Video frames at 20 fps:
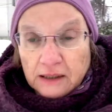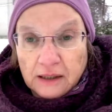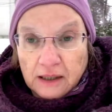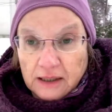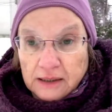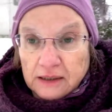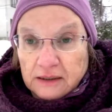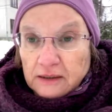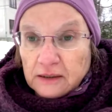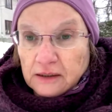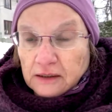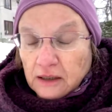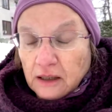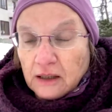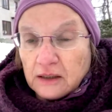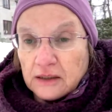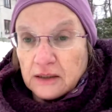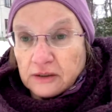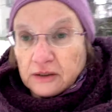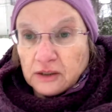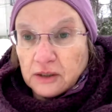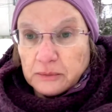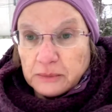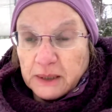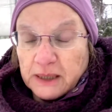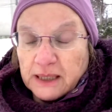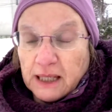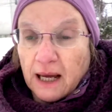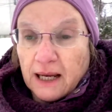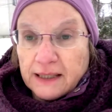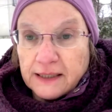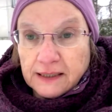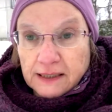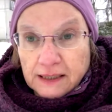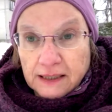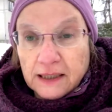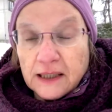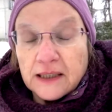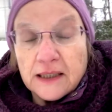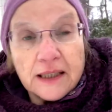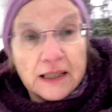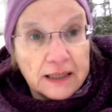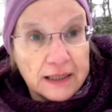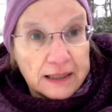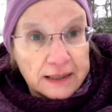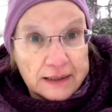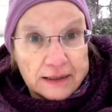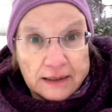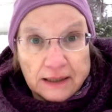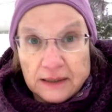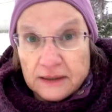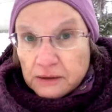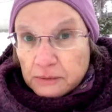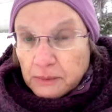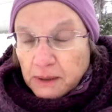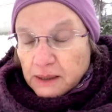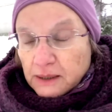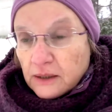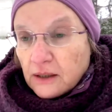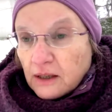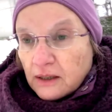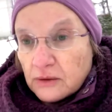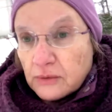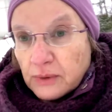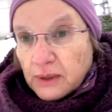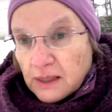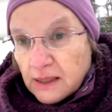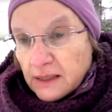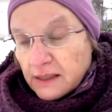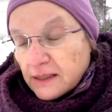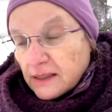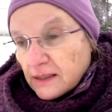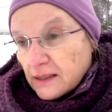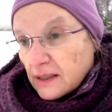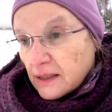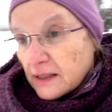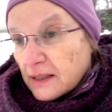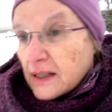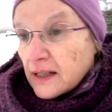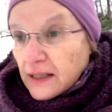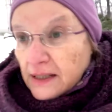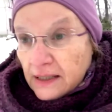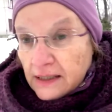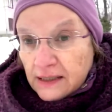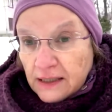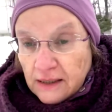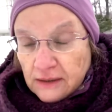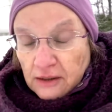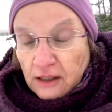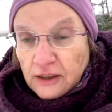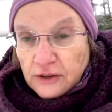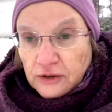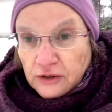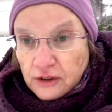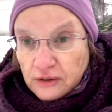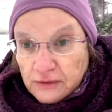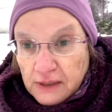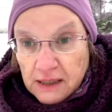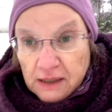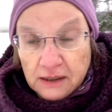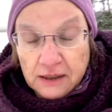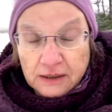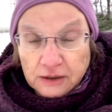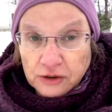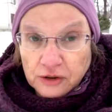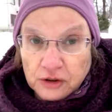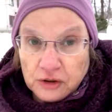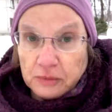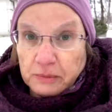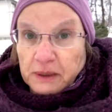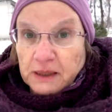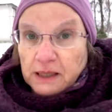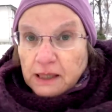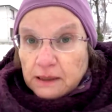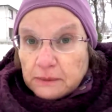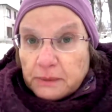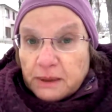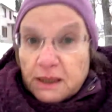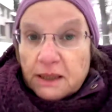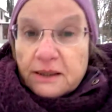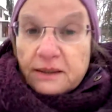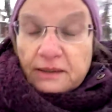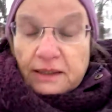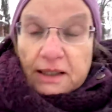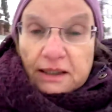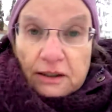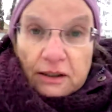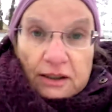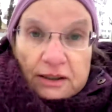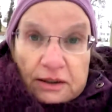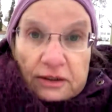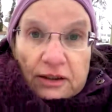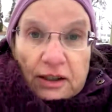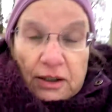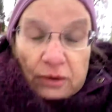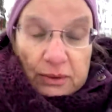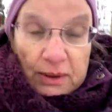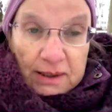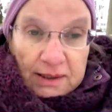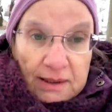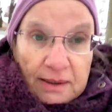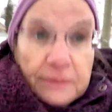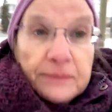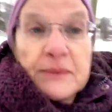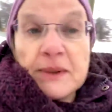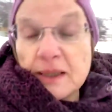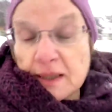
God he's going to be 90 next month, God willing, and he has all sorts of health issues, but diabetes, thank God, is not one of them.